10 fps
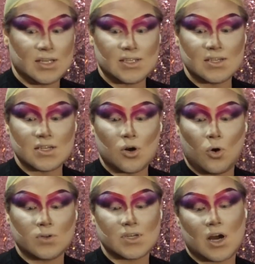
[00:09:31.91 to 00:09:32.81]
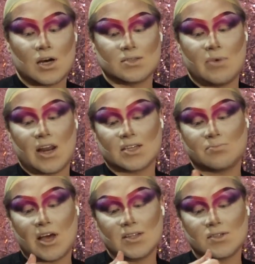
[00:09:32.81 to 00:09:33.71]
This is an Ulta Cosmetics
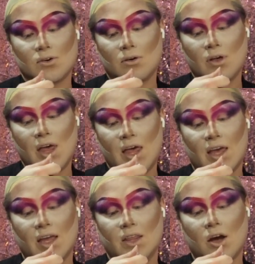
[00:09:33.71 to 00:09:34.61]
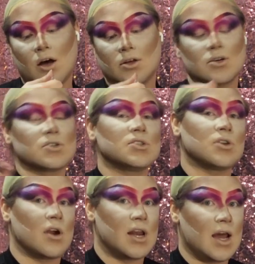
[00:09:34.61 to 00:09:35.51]
pencil in the color
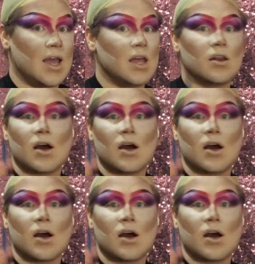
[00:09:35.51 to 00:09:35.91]
Starry Night.